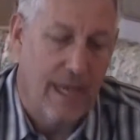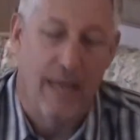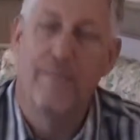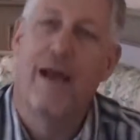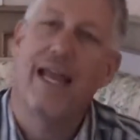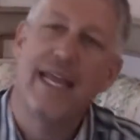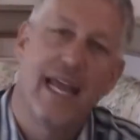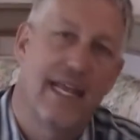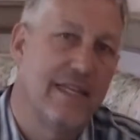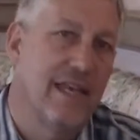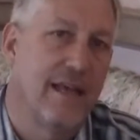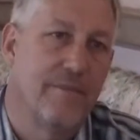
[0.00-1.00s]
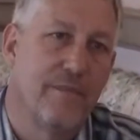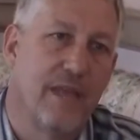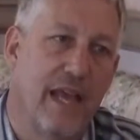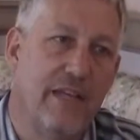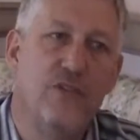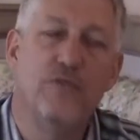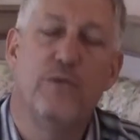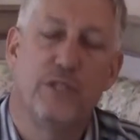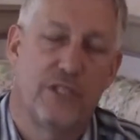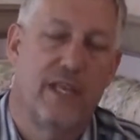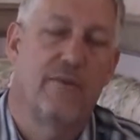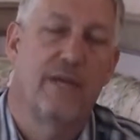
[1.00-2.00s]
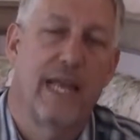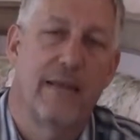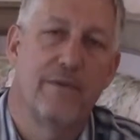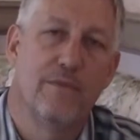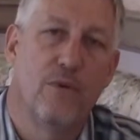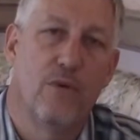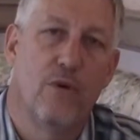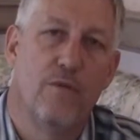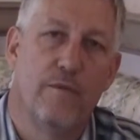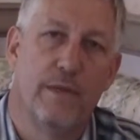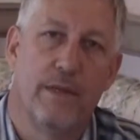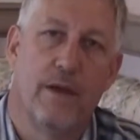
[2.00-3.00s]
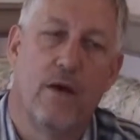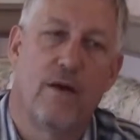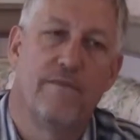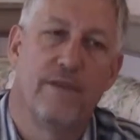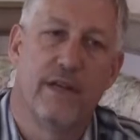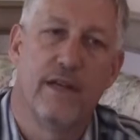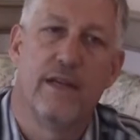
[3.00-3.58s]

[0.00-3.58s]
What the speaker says: On my end, I do wish that would happen more often.